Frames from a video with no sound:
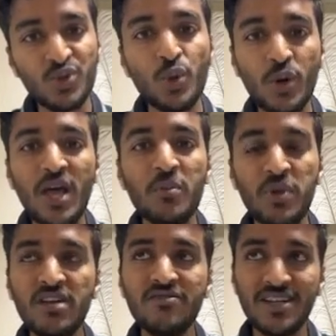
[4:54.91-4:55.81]
Though I
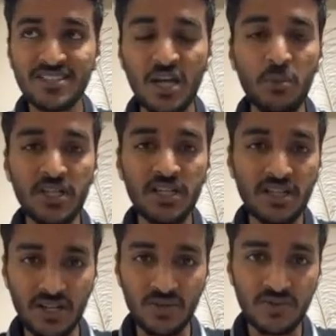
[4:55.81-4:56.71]
applied for some other
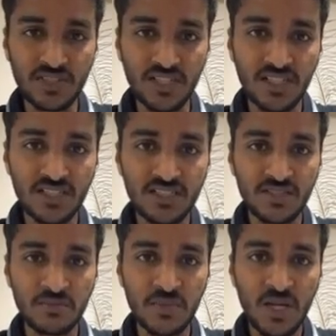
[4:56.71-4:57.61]
universities,
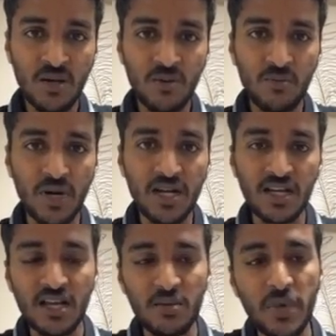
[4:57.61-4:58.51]
but
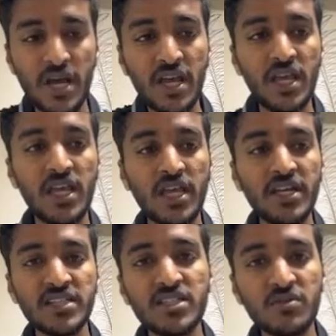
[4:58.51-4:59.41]
my
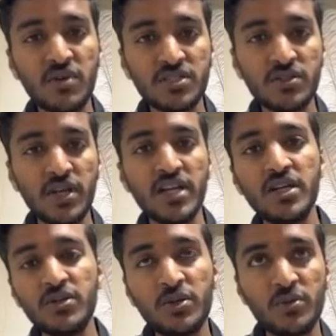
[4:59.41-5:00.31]
intention was to
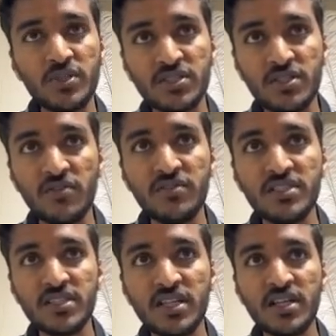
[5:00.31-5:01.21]
get into University of
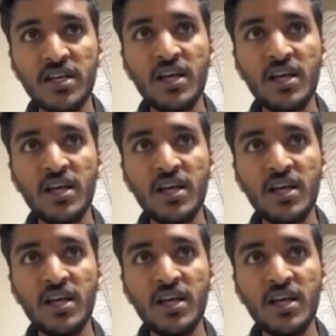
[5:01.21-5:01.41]
Windsor.